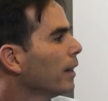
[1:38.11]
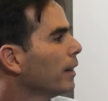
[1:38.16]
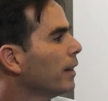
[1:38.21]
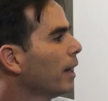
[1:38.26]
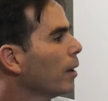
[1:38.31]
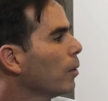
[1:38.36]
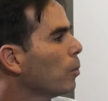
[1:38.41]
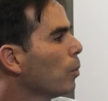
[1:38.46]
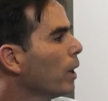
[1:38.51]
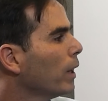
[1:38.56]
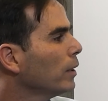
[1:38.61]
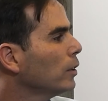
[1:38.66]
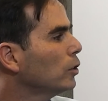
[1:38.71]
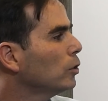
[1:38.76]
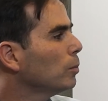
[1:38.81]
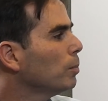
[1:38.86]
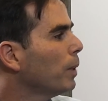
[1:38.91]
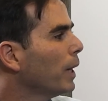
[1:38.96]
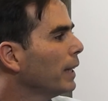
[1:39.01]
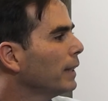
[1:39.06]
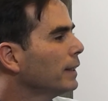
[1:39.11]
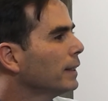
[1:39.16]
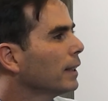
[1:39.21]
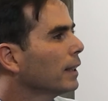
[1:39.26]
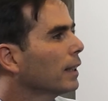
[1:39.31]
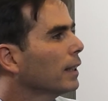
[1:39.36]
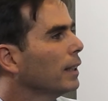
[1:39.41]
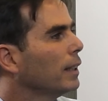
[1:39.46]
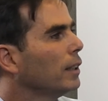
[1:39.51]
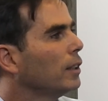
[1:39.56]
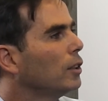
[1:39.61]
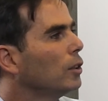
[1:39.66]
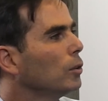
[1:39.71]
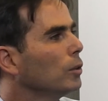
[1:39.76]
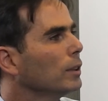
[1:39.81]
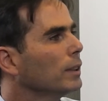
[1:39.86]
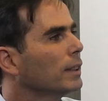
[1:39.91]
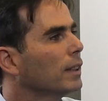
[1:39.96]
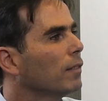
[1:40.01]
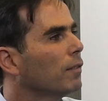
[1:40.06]
they want to basically
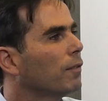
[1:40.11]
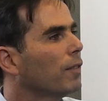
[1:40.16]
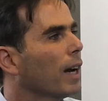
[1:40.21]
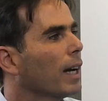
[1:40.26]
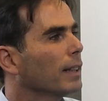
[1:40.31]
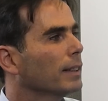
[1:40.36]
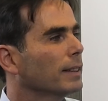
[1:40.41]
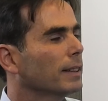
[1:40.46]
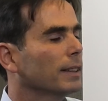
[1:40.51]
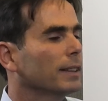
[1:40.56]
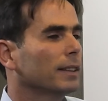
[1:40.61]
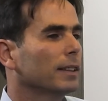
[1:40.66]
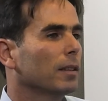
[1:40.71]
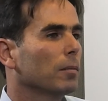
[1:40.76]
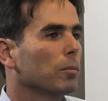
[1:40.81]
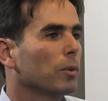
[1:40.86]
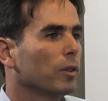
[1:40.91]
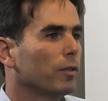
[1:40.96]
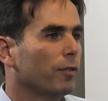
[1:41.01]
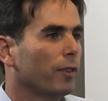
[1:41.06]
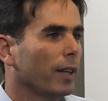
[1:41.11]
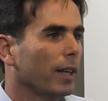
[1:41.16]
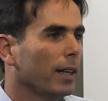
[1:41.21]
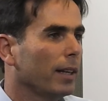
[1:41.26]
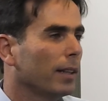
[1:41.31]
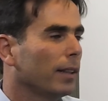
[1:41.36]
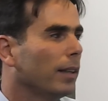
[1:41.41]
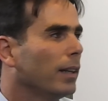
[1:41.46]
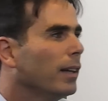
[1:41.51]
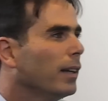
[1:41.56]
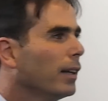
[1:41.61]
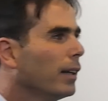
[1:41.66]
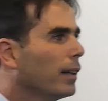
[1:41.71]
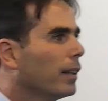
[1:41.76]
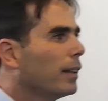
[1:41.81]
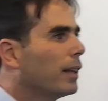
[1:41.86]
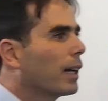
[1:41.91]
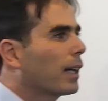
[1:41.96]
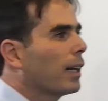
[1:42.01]
use the file system within the